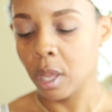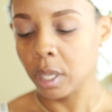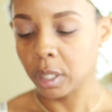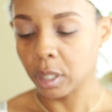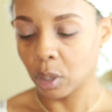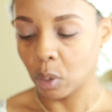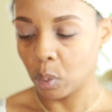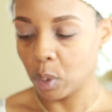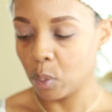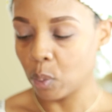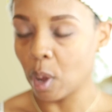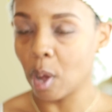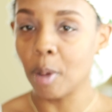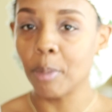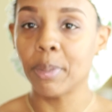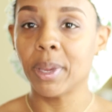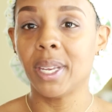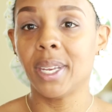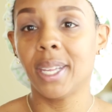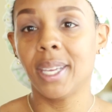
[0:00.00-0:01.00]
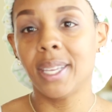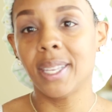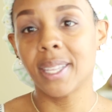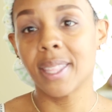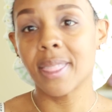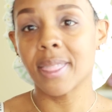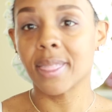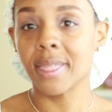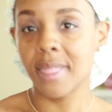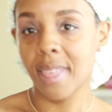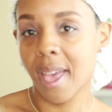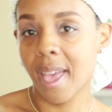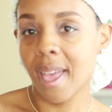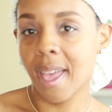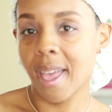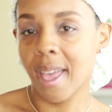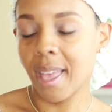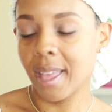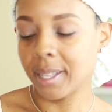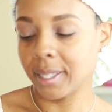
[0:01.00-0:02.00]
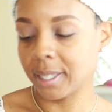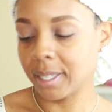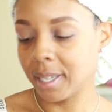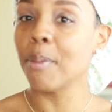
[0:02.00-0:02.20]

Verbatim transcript: so we won't be needing that.